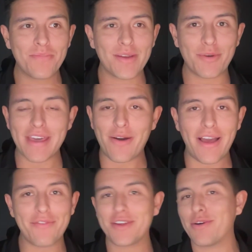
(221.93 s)
without
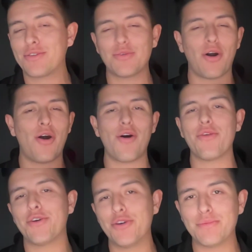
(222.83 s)
having to go through all
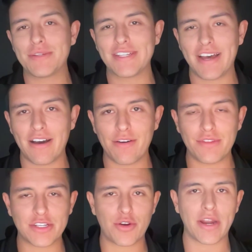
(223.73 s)
the hoops of
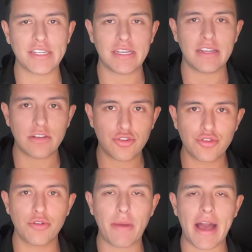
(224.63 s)
this crazy
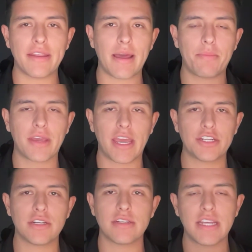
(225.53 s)
true patent
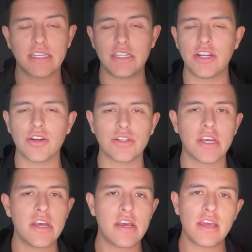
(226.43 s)
application. It takes years.
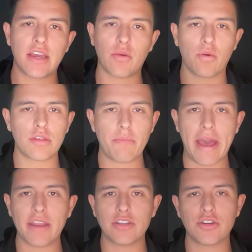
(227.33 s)
You got to work with a
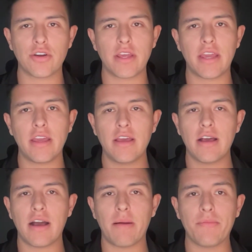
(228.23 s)
patent attorney.
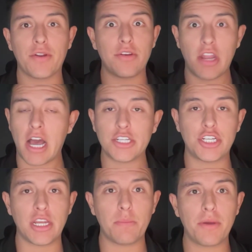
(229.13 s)
They're not
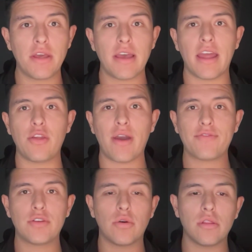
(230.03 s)
cheap. And you have
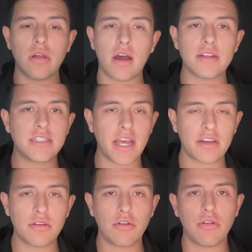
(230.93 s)
to do a lot of
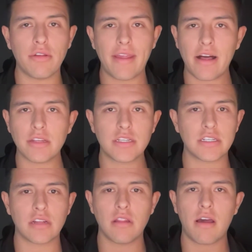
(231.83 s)
technical
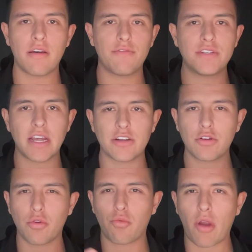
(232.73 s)
analysis, a lot of
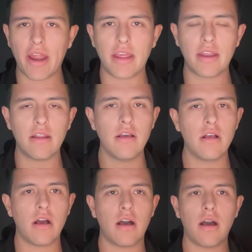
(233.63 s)
technical writing
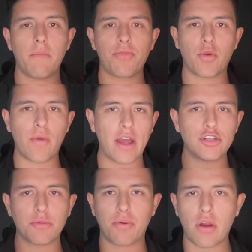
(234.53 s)
around
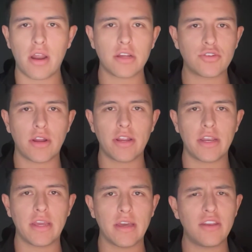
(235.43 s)
your product, around your
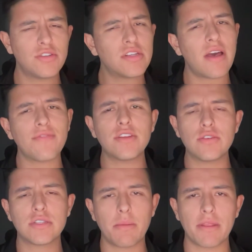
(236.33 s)
idea. And you still have to do
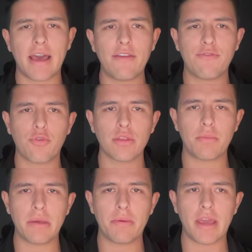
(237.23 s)
some of that for the
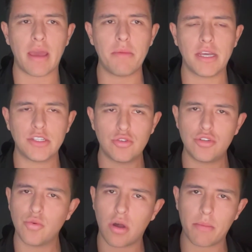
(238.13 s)
PPA, because you
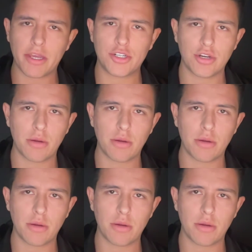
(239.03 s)
do want to make sure you're